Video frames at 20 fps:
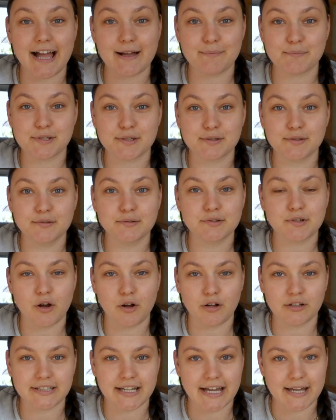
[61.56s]
absolute
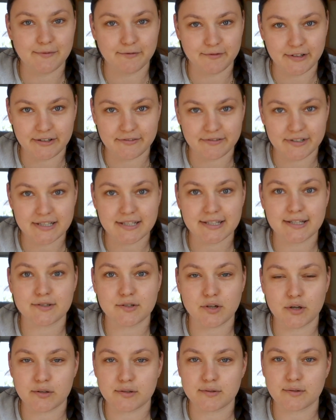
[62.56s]
all-time favorites. It's
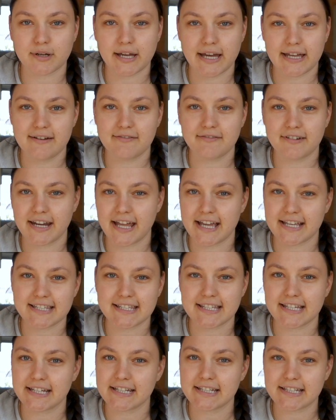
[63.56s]
also kind of an
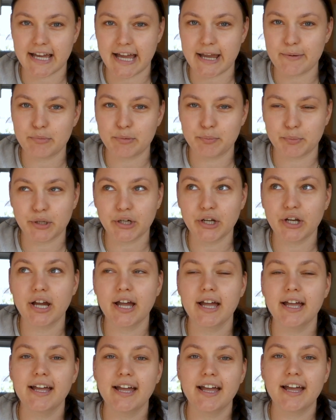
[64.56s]
essay type book.
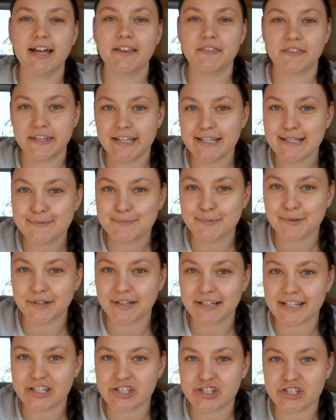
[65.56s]
And this
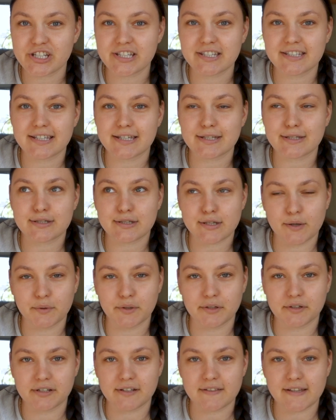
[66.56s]
book is just so
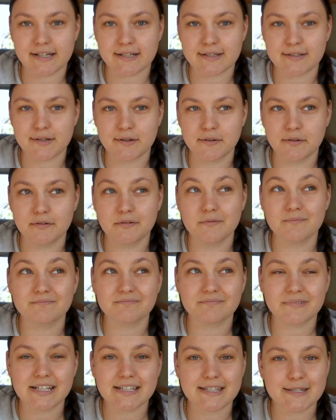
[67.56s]
good, like so
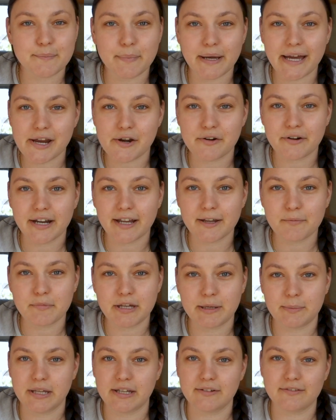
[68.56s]
inspiring,
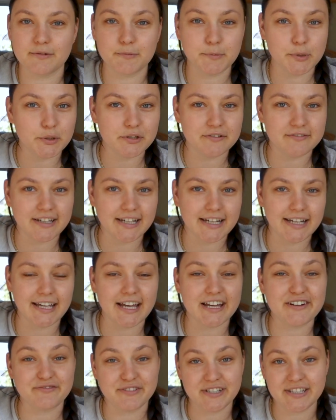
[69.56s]
maybe even motivating.
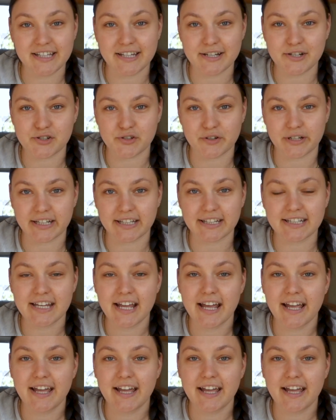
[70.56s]
I really enjoyed it.